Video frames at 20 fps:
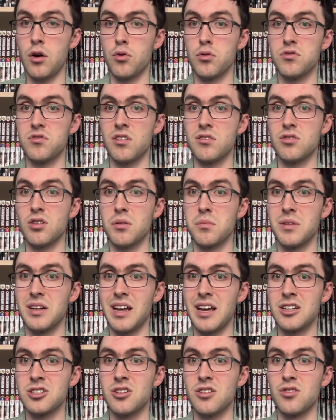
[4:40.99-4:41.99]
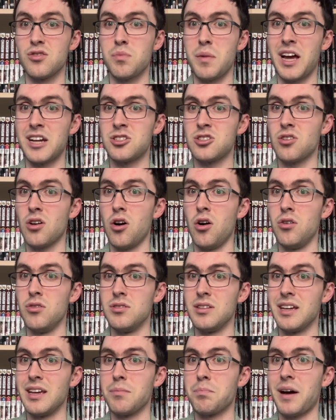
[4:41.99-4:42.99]
whose determination is matched
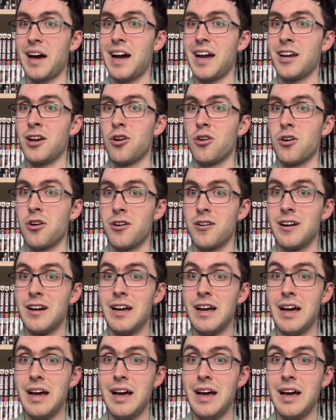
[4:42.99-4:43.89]
only by her